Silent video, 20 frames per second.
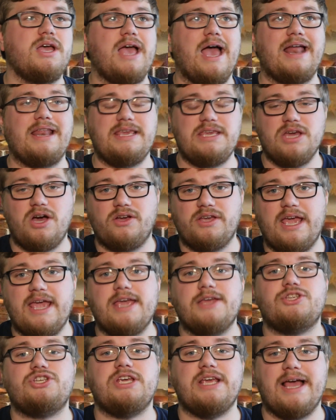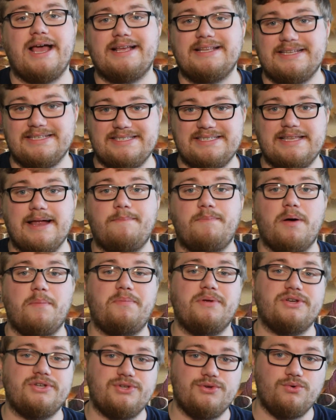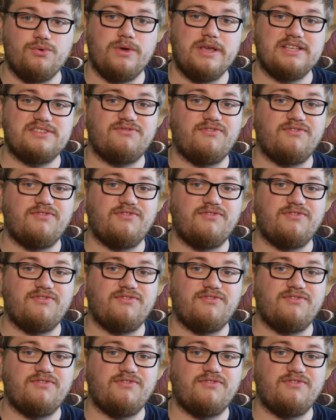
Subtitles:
at a young age, he had to step up into his